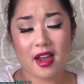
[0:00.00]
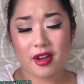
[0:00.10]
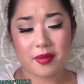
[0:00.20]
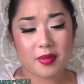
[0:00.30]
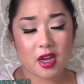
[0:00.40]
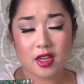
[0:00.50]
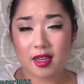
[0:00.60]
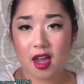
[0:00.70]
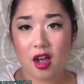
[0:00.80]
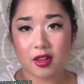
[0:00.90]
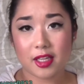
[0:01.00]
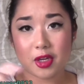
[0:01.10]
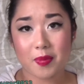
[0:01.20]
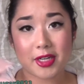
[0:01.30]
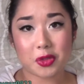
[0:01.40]
Um, I'll
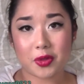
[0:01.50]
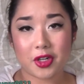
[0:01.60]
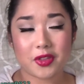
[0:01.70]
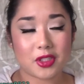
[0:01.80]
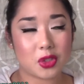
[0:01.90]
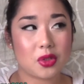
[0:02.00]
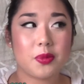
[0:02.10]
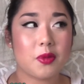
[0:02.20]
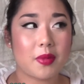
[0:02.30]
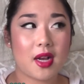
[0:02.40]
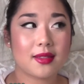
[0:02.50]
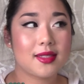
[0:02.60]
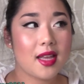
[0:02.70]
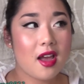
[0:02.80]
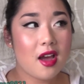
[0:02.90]
link my Twitter in the description box.